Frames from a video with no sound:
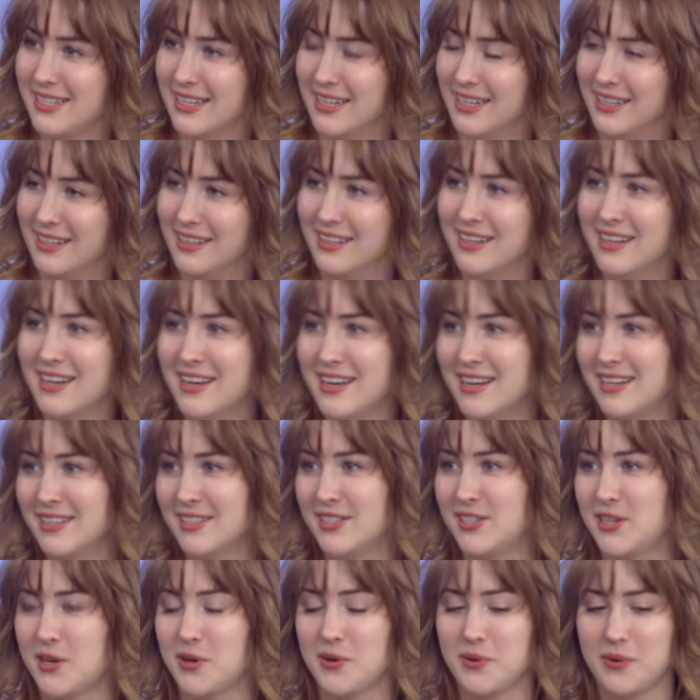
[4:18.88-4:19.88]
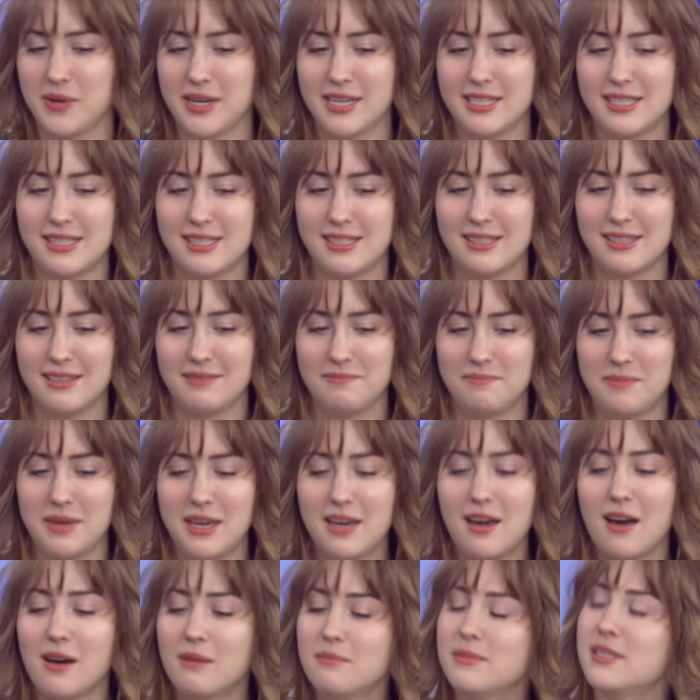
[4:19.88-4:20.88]
in. So it
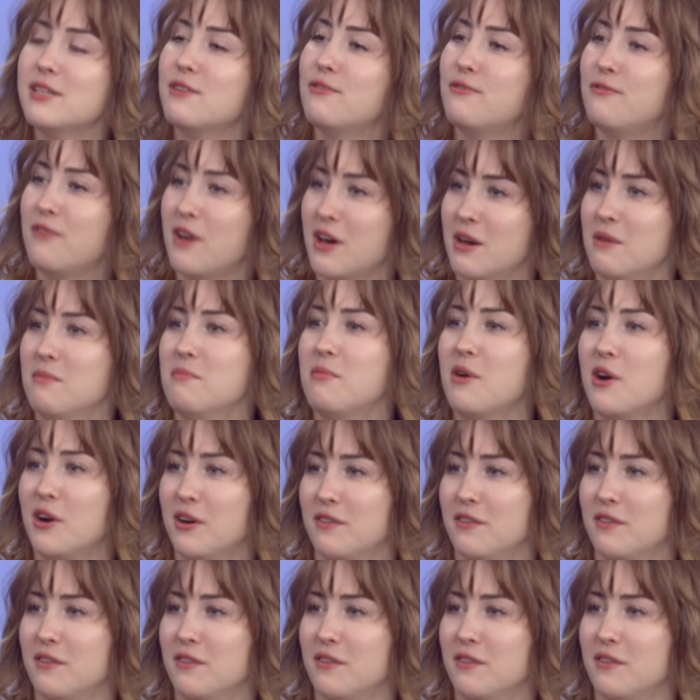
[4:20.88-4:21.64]
becomes a fun part